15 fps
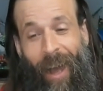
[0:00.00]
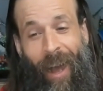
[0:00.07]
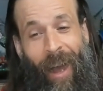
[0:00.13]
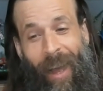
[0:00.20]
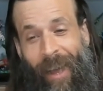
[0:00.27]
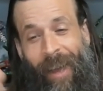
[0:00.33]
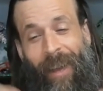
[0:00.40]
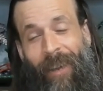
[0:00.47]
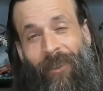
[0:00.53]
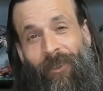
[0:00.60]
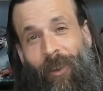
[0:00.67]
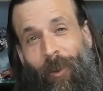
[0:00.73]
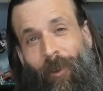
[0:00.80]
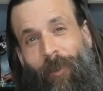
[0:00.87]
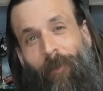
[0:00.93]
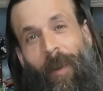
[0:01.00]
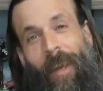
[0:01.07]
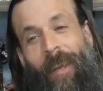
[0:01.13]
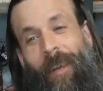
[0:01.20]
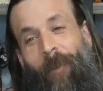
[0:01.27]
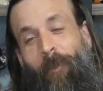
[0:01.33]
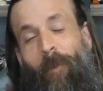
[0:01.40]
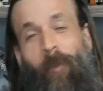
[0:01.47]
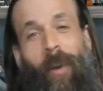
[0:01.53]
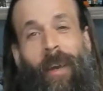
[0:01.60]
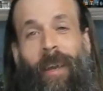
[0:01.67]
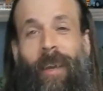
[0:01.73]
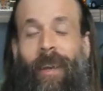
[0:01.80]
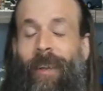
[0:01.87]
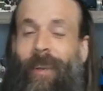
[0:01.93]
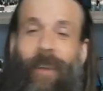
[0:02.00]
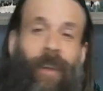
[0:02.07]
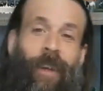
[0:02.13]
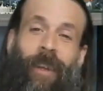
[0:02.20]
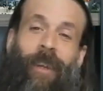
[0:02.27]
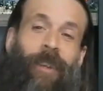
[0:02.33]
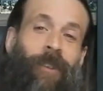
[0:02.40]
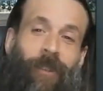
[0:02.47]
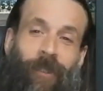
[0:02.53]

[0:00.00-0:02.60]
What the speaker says: I had a joke made up in my head and it just